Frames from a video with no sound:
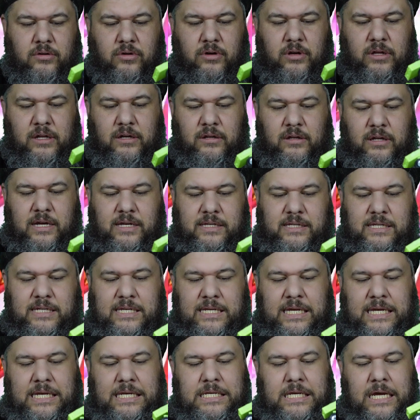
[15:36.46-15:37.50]
or a little less
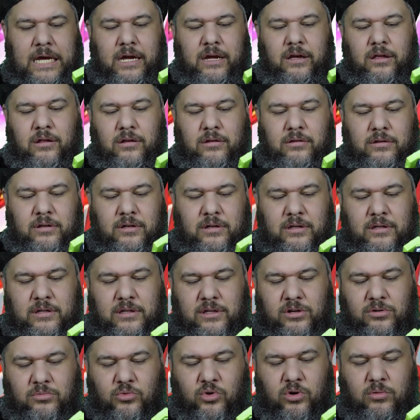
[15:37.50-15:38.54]
detail,
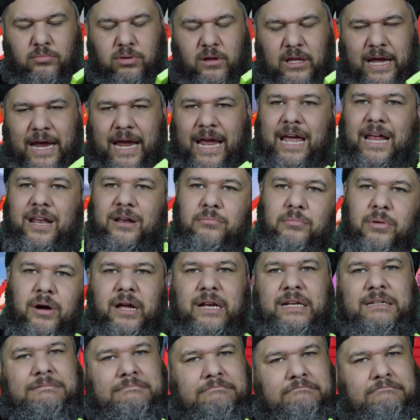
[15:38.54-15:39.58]
a little more bland, but